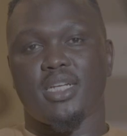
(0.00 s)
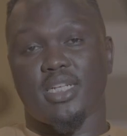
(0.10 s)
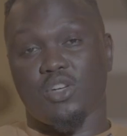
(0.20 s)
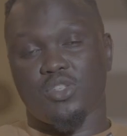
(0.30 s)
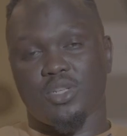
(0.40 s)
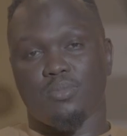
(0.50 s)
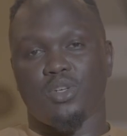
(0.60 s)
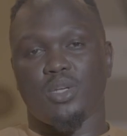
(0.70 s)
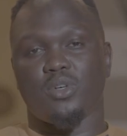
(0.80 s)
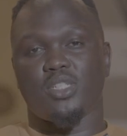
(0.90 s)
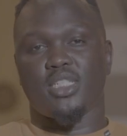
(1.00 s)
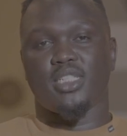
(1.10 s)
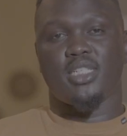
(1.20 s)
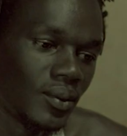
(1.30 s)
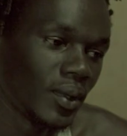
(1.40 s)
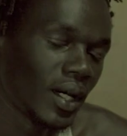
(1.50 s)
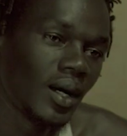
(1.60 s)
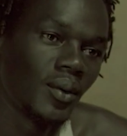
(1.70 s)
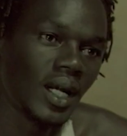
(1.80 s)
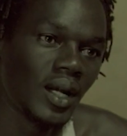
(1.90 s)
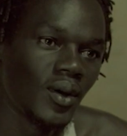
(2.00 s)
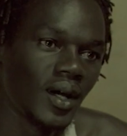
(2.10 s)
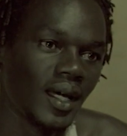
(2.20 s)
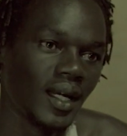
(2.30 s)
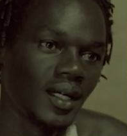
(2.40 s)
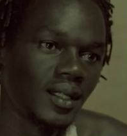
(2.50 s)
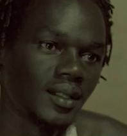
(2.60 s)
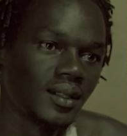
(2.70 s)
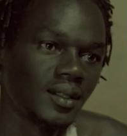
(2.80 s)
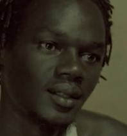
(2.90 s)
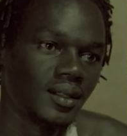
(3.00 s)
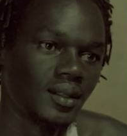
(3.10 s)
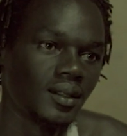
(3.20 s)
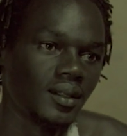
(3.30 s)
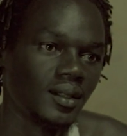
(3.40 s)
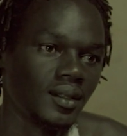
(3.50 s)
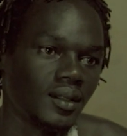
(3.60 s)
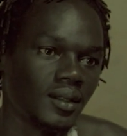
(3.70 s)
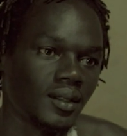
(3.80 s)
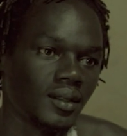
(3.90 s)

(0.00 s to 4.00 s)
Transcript: encountered Boni was in a film. I saw a film that was shot